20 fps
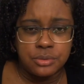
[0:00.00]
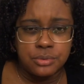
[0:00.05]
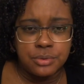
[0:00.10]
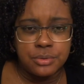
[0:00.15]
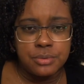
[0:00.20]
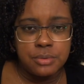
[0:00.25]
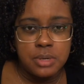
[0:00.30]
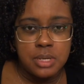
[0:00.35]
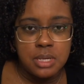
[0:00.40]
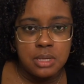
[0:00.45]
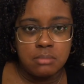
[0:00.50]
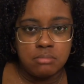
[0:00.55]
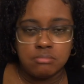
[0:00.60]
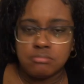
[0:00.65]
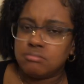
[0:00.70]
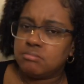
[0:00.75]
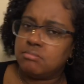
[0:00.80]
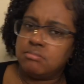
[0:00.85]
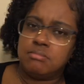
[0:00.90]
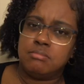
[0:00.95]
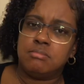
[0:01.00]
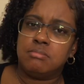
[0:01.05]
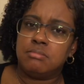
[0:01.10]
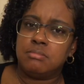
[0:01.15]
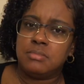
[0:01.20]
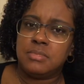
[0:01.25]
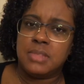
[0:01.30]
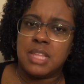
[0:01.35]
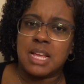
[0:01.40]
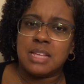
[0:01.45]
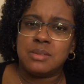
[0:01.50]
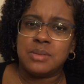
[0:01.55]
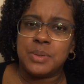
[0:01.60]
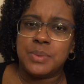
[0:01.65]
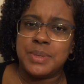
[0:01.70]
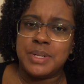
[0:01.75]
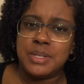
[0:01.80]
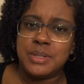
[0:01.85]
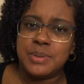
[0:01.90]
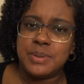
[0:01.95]
scrutiny. That's what
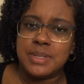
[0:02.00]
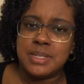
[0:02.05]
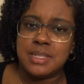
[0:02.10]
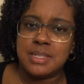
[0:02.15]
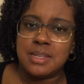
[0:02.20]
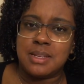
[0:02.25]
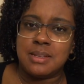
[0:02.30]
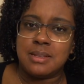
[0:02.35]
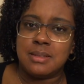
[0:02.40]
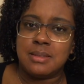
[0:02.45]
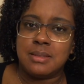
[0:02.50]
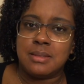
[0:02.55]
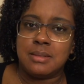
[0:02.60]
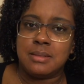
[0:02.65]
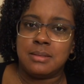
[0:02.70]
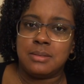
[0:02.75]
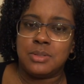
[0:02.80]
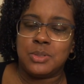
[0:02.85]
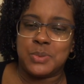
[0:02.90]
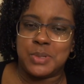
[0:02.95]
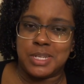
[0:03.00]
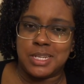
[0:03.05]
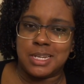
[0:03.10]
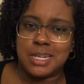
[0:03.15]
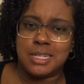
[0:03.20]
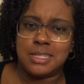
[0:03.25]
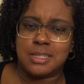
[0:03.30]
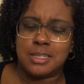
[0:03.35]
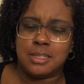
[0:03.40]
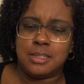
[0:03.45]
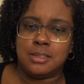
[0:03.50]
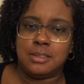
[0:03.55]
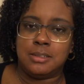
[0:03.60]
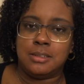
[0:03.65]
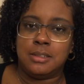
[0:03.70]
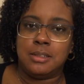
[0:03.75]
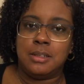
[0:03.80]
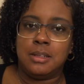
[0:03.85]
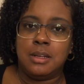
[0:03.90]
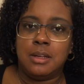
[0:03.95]
we're doing, sis, in 2019
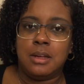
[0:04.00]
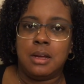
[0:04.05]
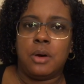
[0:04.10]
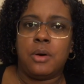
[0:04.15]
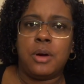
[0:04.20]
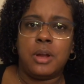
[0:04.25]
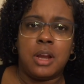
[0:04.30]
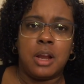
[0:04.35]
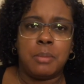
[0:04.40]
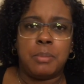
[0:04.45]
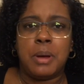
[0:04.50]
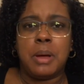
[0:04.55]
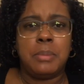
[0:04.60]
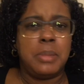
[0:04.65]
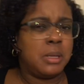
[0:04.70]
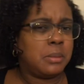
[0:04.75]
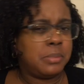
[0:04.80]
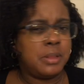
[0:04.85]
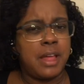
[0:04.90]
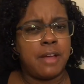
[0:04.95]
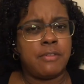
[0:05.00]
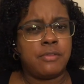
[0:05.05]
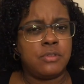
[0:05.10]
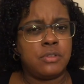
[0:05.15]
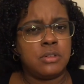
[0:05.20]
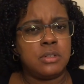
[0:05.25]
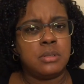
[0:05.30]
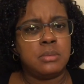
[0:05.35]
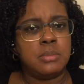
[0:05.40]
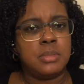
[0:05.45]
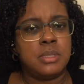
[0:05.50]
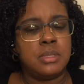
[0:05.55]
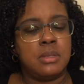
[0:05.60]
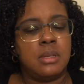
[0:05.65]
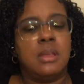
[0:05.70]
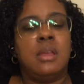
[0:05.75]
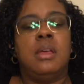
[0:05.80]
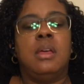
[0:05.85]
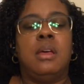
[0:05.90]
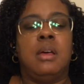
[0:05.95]
on our public platforms.
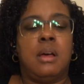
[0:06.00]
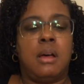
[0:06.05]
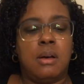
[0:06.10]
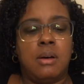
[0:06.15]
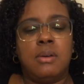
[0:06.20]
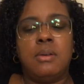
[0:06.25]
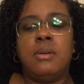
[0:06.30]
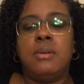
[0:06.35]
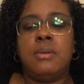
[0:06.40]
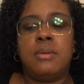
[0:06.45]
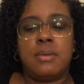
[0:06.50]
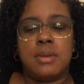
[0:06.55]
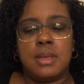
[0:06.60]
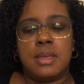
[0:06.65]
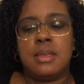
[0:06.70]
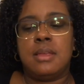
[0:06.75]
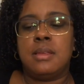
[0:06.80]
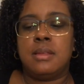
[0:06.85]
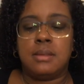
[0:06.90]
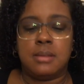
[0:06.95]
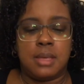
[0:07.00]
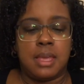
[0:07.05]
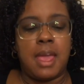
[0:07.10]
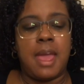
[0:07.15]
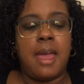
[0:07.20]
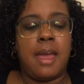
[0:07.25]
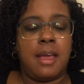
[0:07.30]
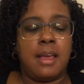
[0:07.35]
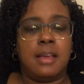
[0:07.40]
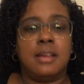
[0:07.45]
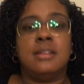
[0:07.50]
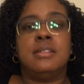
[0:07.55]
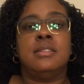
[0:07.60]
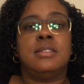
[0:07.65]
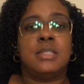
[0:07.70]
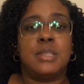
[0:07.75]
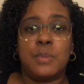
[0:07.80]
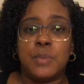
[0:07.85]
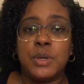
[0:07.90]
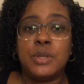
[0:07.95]
Okay,
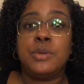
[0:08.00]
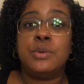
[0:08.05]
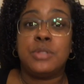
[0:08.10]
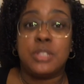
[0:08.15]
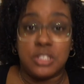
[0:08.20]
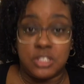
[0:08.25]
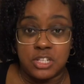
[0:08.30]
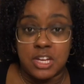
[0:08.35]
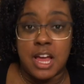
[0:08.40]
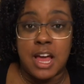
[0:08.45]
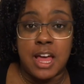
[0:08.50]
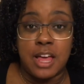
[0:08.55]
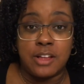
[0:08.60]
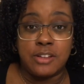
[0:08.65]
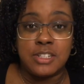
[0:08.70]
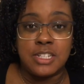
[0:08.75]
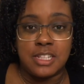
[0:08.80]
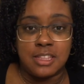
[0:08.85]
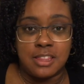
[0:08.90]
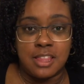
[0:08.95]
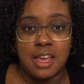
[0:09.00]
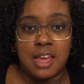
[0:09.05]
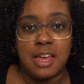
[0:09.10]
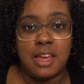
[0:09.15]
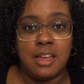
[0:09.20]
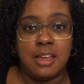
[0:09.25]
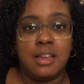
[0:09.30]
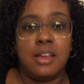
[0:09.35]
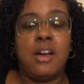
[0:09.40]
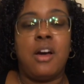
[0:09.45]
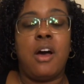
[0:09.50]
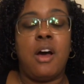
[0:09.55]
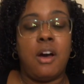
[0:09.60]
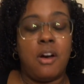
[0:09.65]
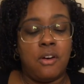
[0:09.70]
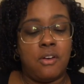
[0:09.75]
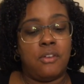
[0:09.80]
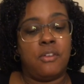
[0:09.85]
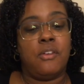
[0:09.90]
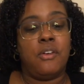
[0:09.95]
someone who's a child at that.
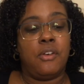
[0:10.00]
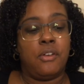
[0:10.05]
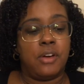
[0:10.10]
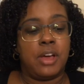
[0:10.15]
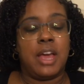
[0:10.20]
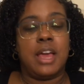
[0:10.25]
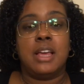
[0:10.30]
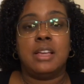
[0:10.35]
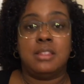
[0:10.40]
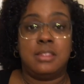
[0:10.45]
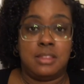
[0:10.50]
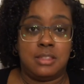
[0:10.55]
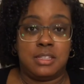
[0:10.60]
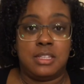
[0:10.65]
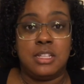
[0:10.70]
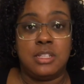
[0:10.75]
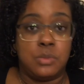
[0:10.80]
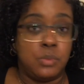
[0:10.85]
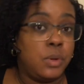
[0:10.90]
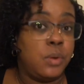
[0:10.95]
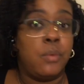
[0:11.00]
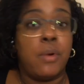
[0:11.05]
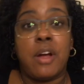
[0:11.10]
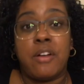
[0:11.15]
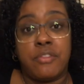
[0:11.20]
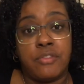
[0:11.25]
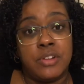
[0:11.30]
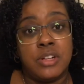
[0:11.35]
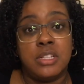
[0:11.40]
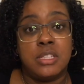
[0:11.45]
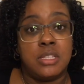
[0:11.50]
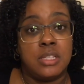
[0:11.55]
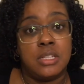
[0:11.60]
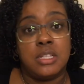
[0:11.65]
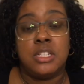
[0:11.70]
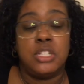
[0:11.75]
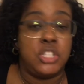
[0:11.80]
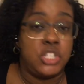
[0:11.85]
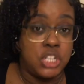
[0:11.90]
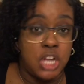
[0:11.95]
Oh, okay, since we reference
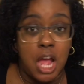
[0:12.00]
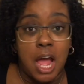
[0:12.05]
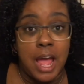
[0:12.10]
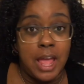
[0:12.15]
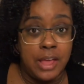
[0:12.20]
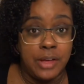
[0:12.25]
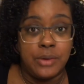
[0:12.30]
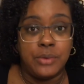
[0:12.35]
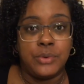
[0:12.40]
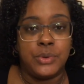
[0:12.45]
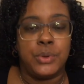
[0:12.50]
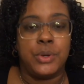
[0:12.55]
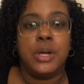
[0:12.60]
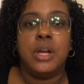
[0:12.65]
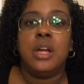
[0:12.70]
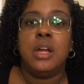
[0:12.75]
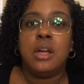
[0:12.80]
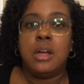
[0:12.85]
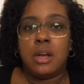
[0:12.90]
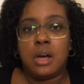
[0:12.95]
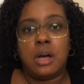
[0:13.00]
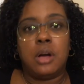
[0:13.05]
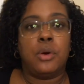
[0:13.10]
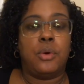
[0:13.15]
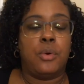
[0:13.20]
a child or a